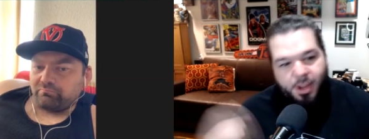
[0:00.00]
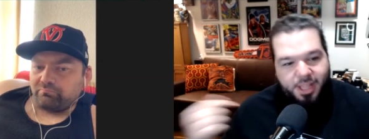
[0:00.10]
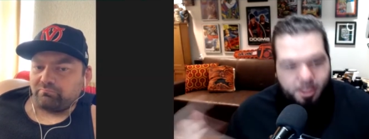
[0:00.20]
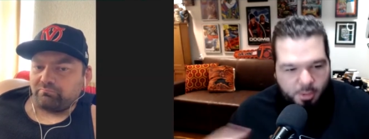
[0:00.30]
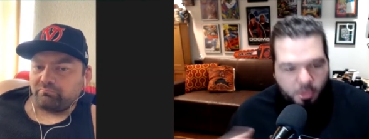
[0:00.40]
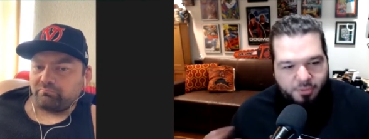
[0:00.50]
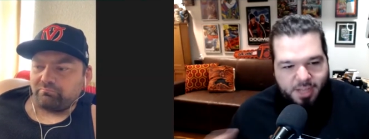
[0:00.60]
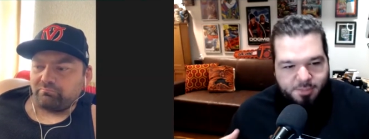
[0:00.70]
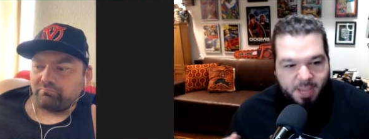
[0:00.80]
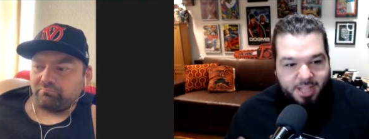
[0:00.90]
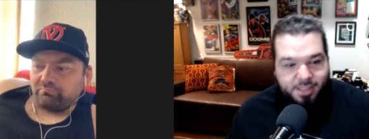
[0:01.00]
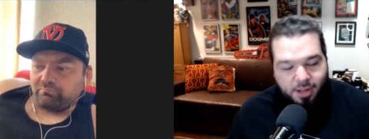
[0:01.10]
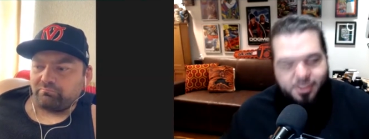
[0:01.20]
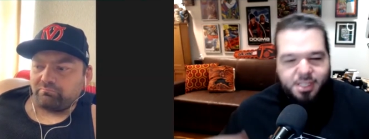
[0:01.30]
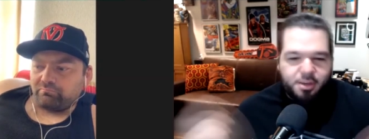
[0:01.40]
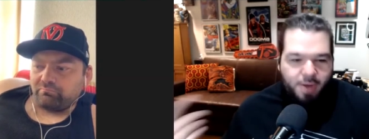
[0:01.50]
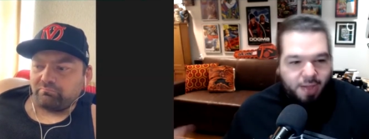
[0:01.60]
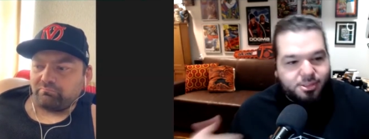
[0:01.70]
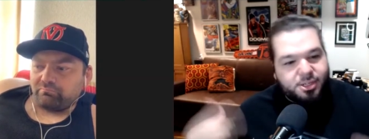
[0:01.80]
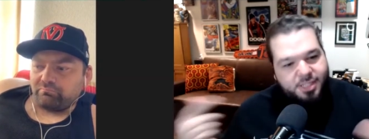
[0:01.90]
Speaker 1: a little bit more fast paced, and all of a sudden the
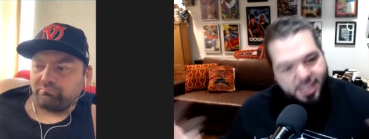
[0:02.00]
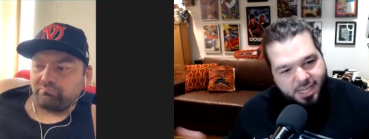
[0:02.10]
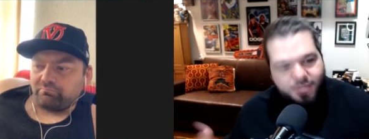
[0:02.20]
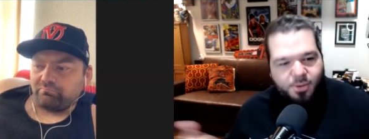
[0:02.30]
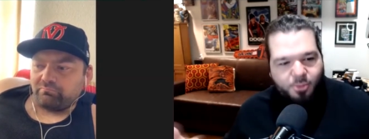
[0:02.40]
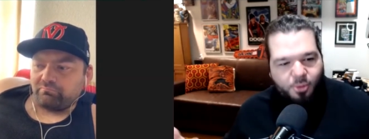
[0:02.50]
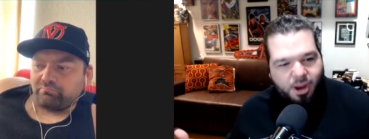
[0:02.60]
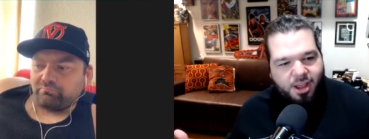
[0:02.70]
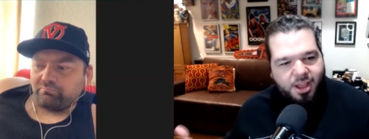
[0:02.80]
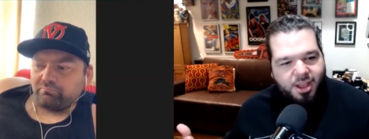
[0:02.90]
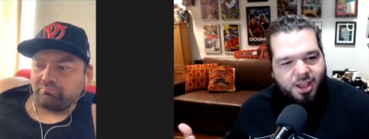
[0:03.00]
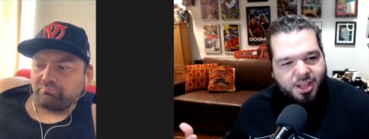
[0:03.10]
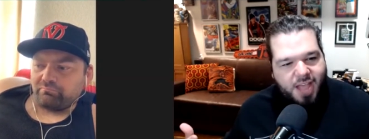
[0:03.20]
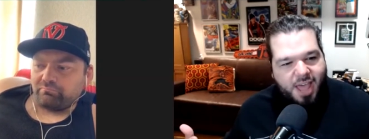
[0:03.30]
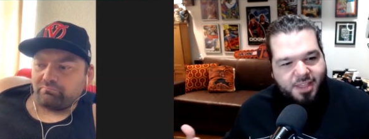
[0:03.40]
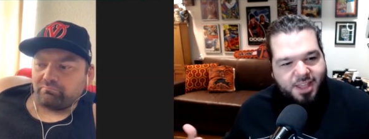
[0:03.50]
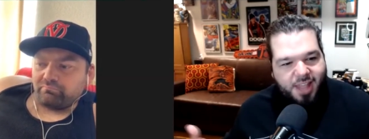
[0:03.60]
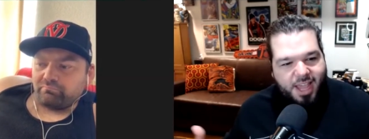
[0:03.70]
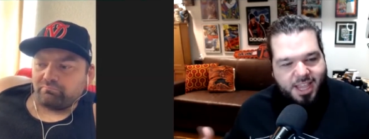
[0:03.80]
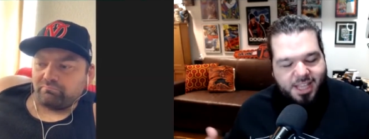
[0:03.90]
crowd starts to get into it more. And then
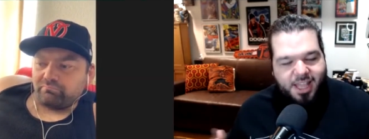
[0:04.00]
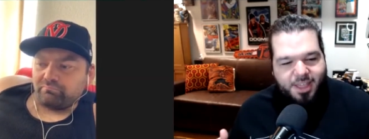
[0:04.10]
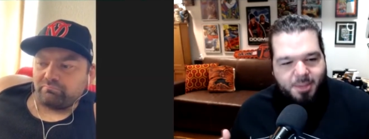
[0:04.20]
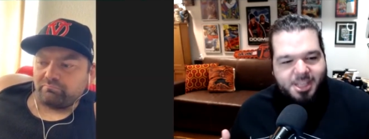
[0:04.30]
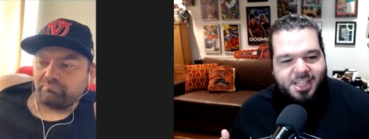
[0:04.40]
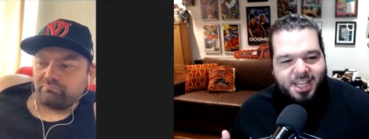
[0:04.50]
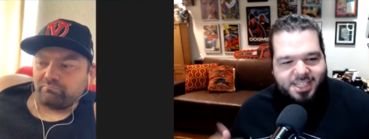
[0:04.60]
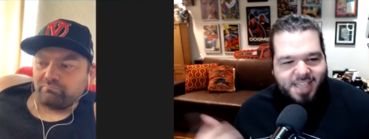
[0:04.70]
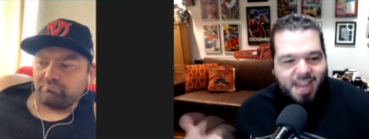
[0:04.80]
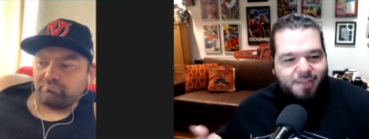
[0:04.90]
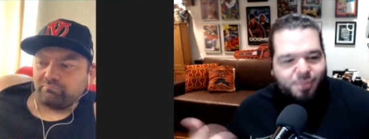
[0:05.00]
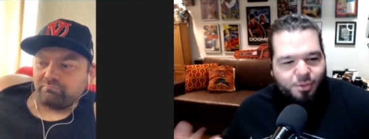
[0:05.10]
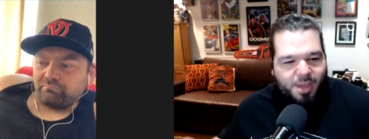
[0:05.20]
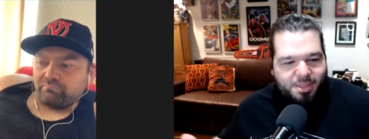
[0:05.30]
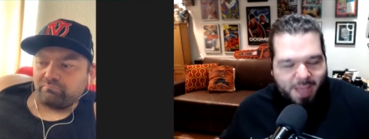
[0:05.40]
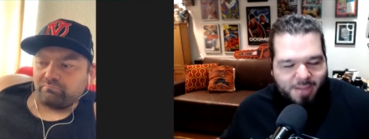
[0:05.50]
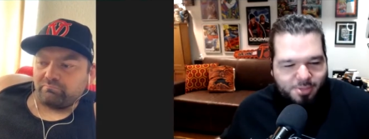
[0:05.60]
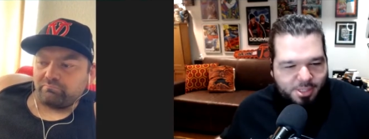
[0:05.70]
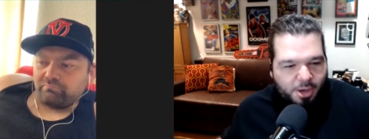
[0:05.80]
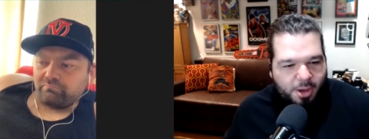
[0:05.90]
like he they basically like saved the way the match
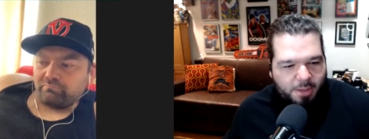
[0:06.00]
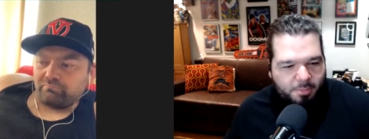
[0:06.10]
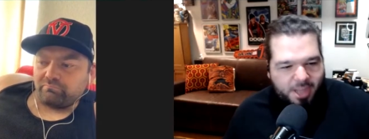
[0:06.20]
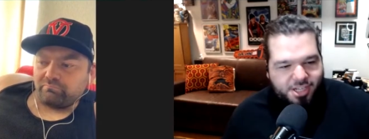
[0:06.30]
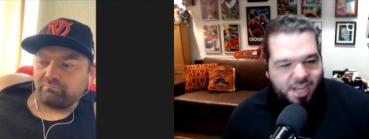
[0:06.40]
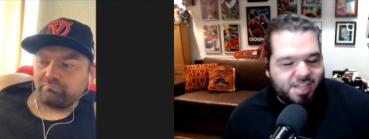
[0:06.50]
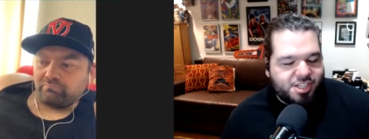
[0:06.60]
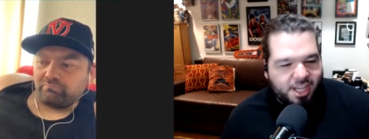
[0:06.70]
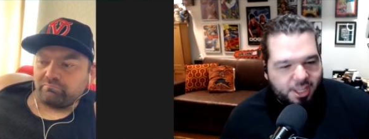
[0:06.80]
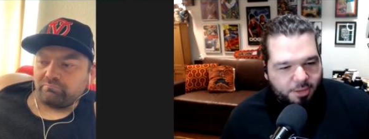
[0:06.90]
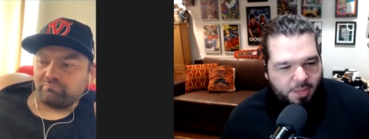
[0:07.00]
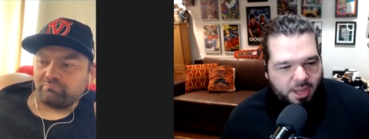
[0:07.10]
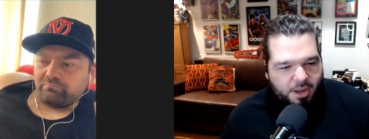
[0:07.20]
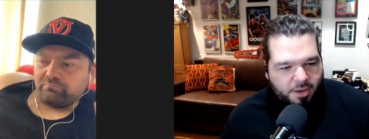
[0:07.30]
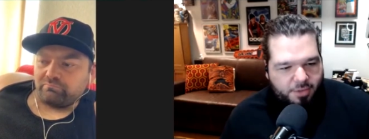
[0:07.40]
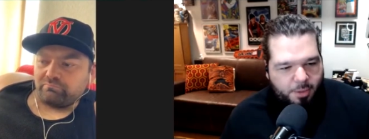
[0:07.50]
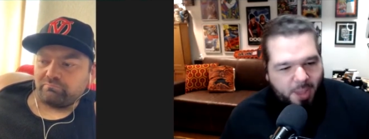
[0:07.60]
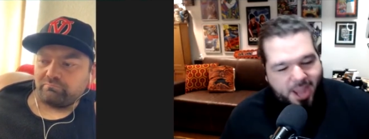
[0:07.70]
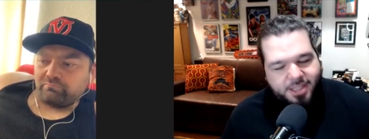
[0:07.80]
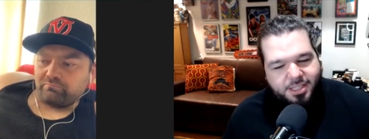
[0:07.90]
was going by changing a little bit of their
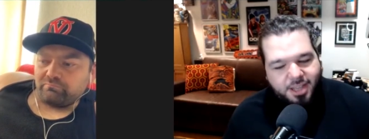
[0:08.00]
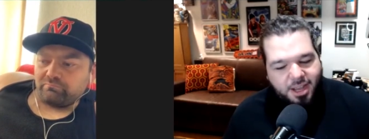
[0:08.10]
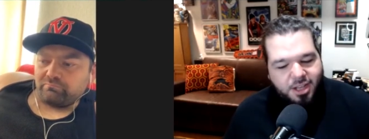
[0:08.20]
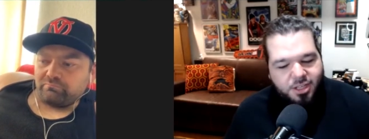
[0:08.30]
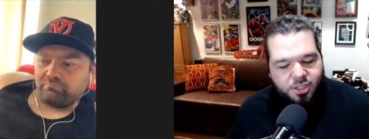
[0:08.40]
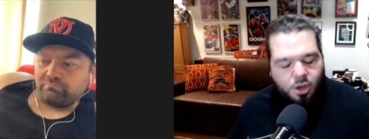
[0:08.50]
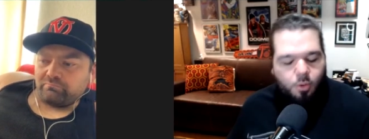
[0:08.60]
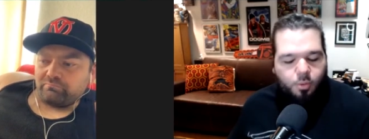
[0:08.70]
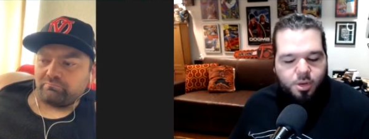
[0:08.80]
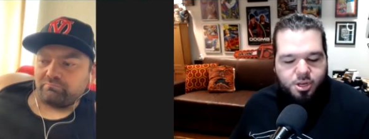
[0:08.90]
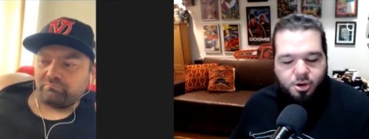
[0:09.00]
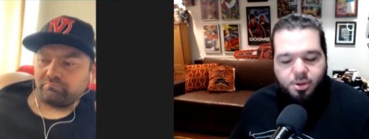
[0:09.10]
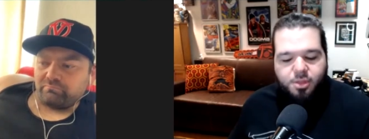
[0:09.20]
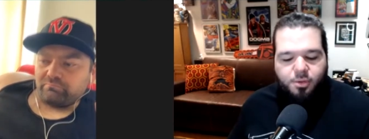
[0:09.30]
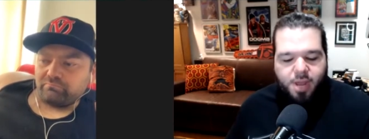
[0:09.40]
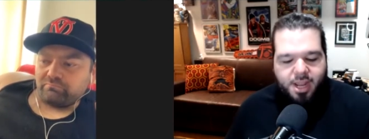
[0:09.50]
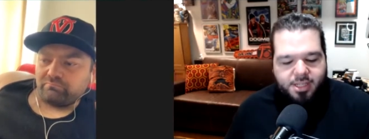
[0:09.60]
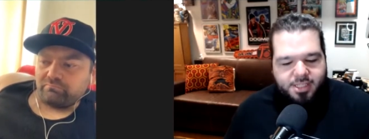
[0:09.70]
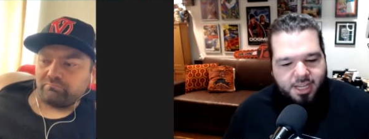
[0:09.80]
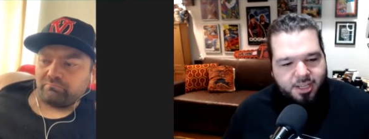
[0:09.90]
pace. So when you're in the ring,
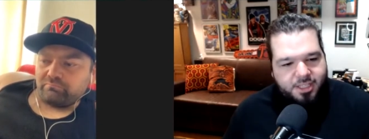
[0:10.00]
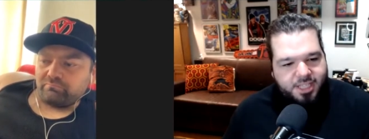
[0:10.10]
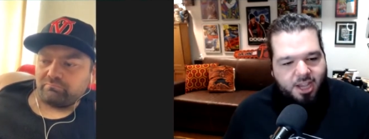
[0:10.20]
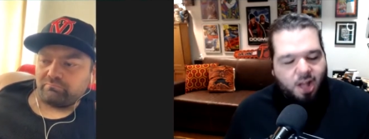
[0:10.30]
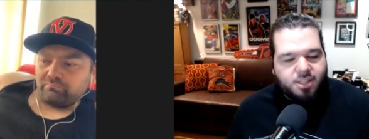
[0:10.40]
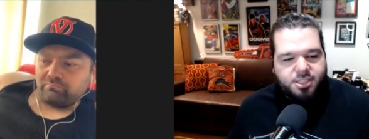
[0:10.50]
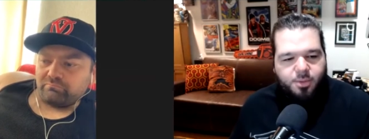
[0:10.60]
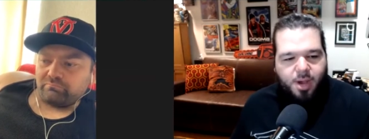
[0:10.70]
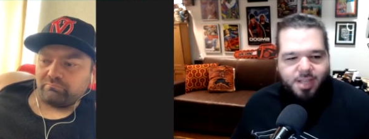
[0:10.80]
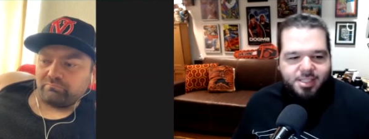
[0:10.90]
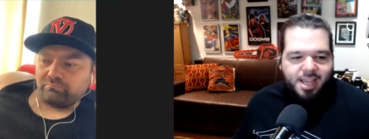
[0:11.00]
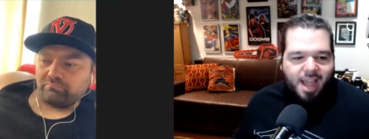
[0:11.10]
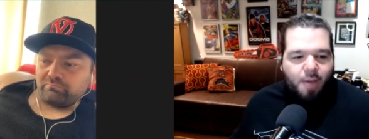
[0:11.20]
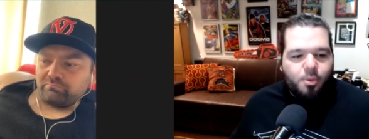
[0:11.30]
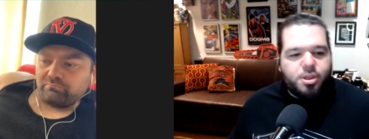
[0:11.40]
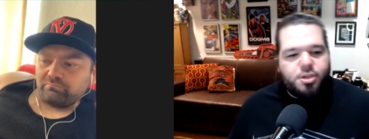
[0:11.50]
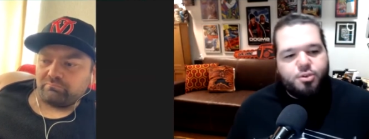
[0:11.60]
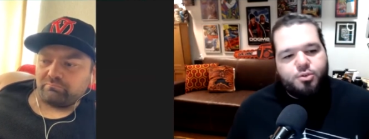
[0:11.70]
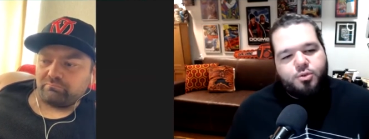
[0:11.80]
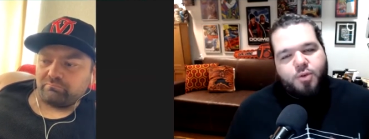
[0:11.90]
psych- psychology wise, like how are
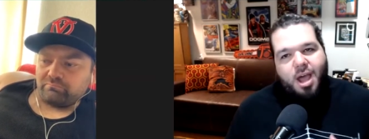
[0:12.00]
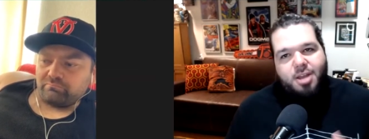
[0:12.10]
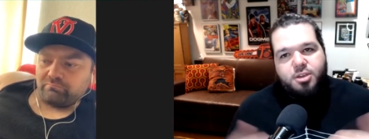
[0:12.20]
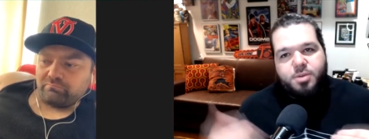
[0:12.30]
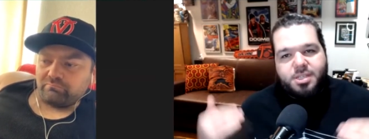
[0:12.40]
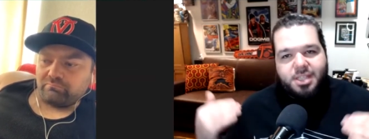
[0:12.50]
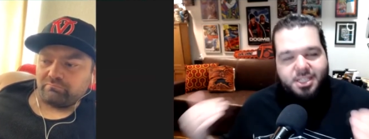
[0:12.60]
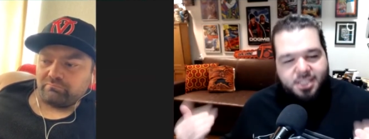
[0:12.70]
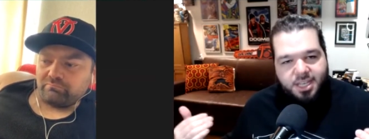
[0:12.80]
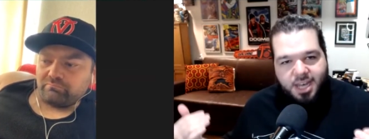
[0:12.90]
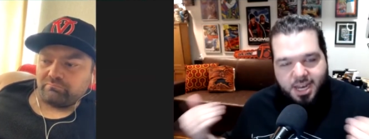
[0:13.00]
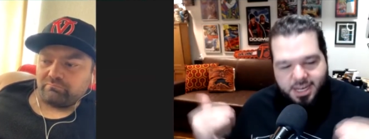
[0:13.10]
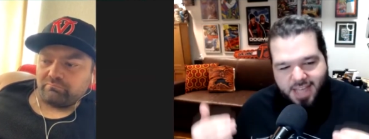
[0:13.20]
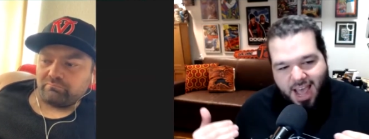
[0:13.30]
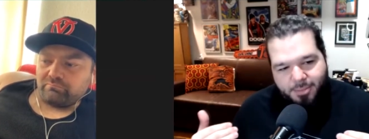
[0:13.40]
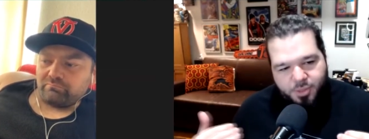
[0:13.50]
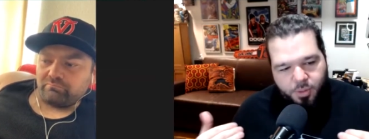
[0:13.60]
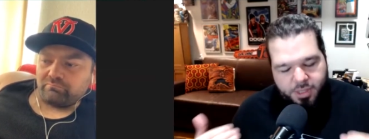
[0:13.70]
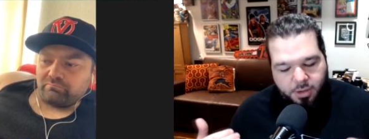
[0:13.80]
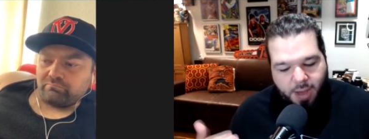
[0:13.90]
you? How do you listen and adapt to
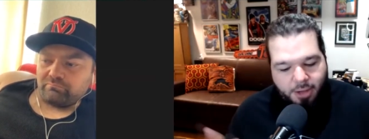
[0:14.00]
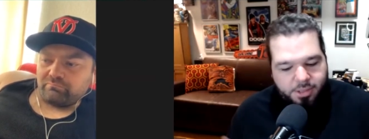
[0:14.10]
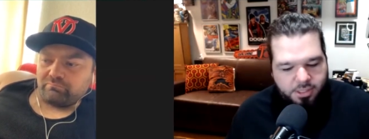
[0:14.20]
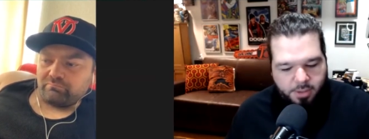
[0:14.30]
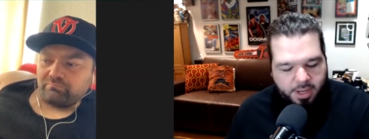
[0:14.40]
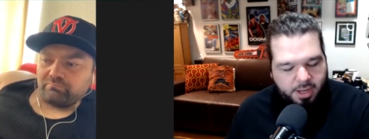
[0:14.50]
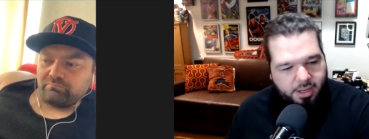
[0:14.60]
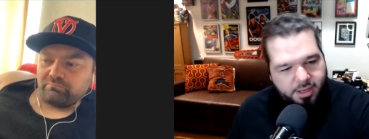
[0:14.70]
what the crowd is doing?